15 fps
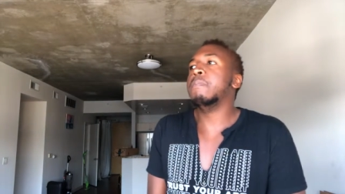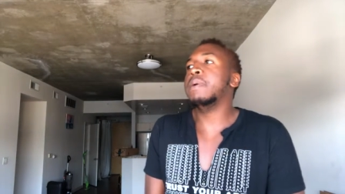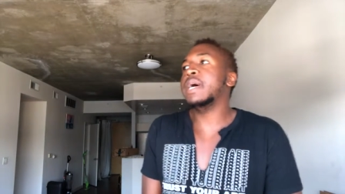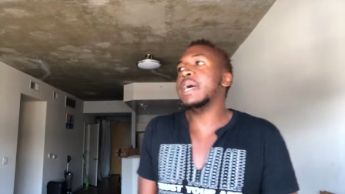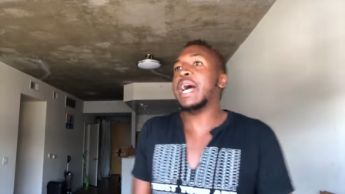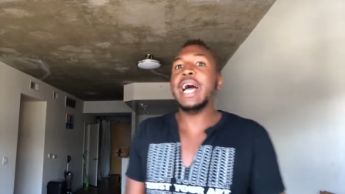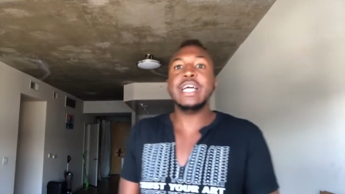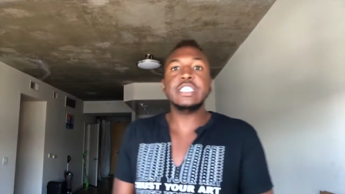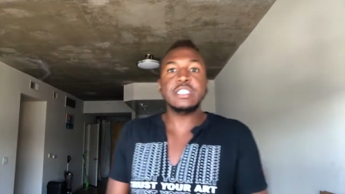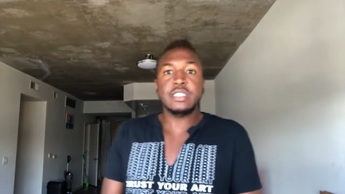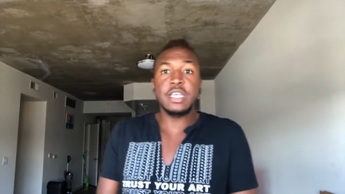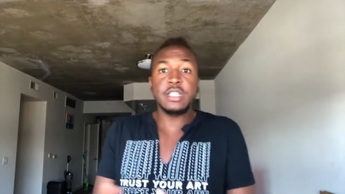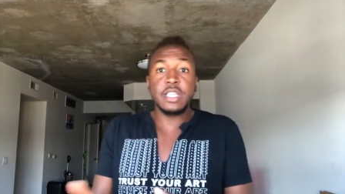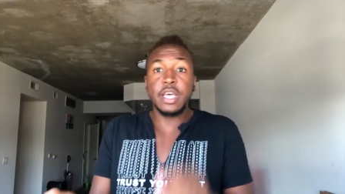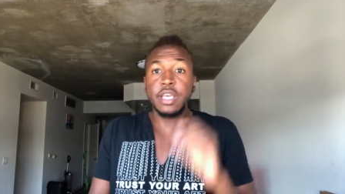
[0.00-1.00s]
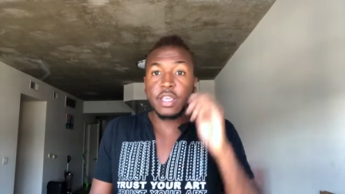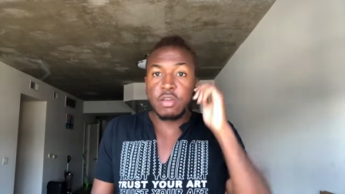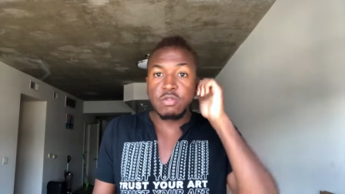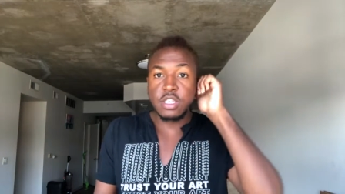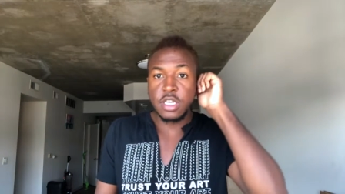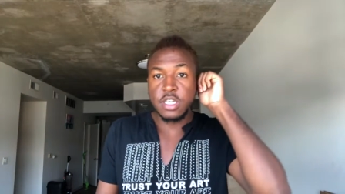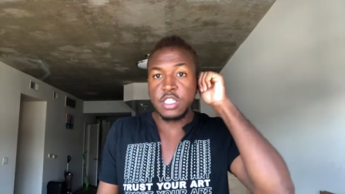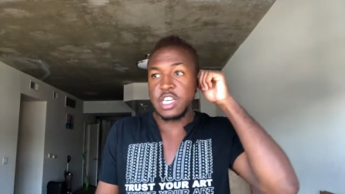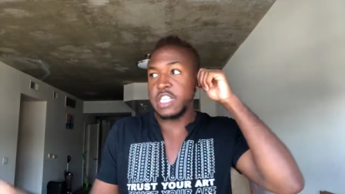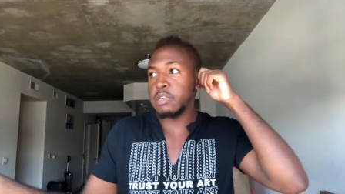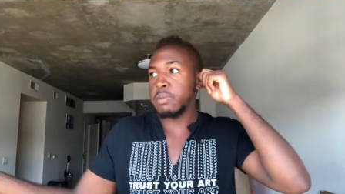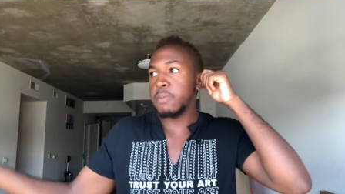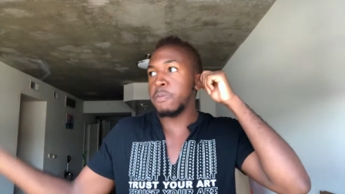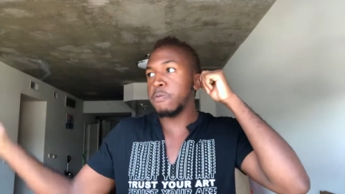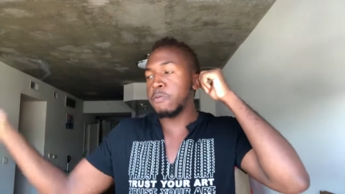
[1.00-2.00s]
But I just think that you shouldn't
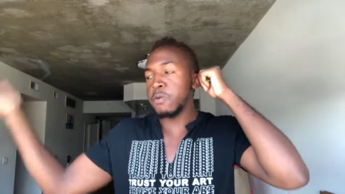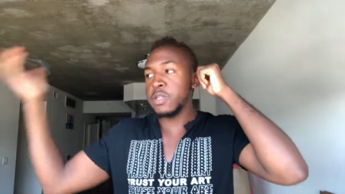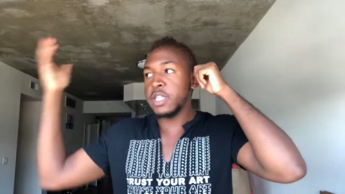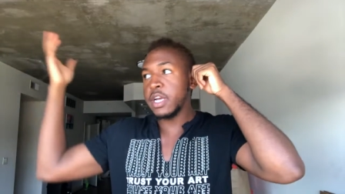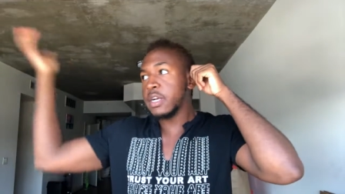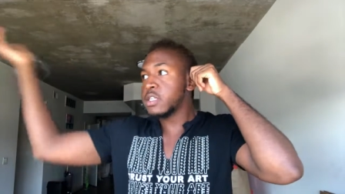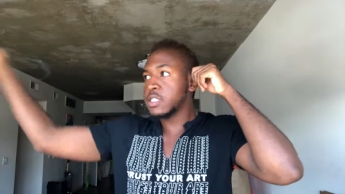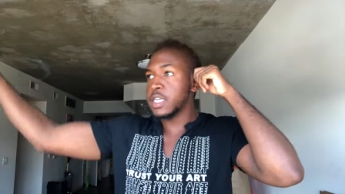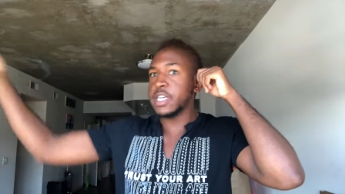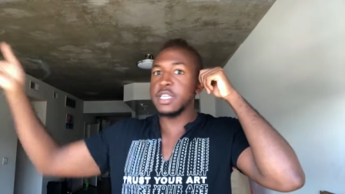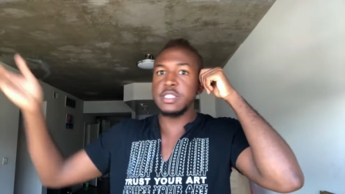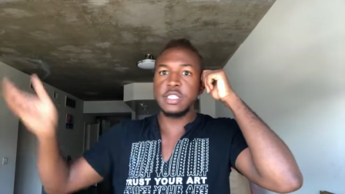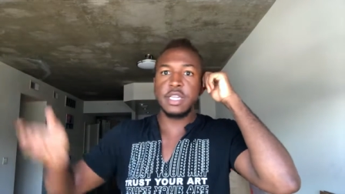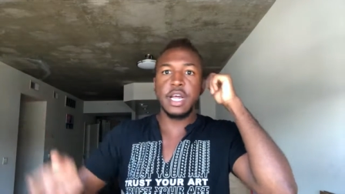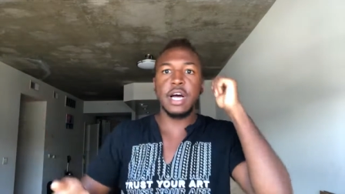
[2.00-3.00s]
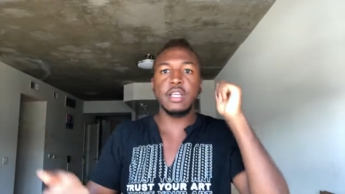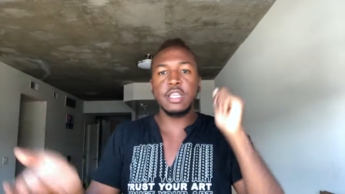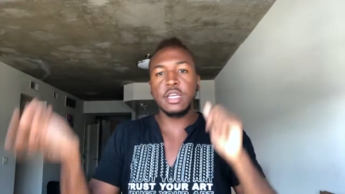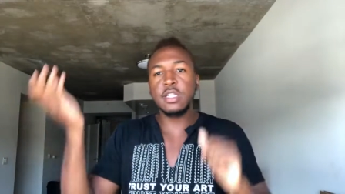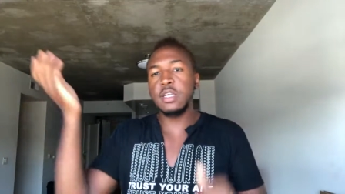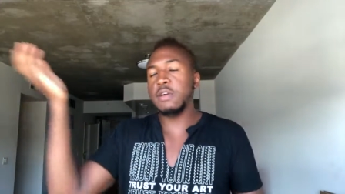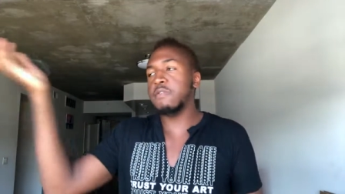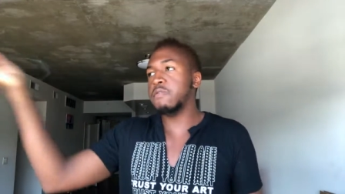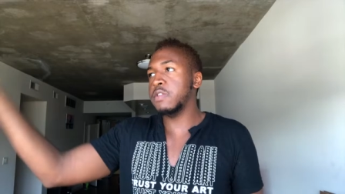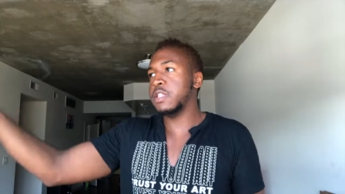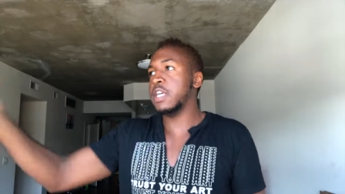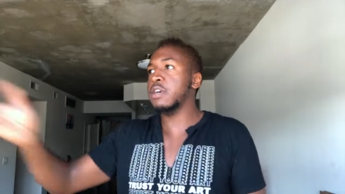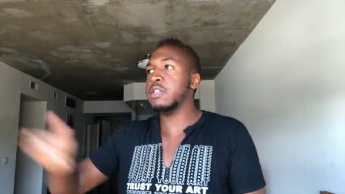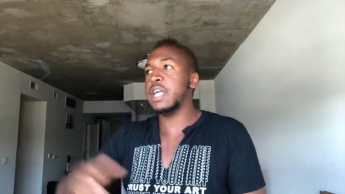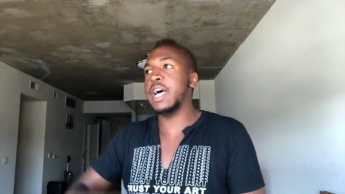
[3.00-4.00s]
judge people for their sins and how they live
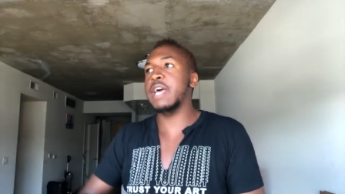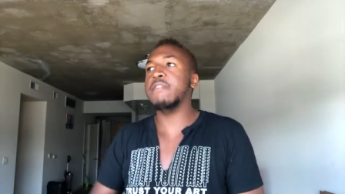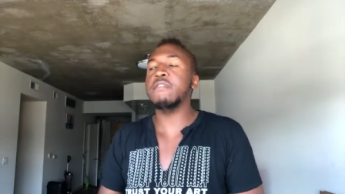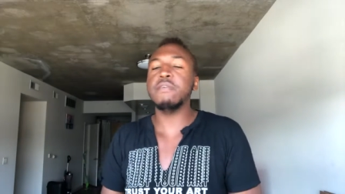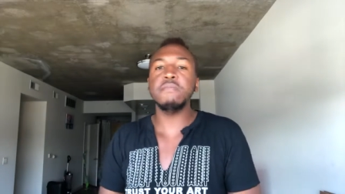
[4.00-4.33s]
their life.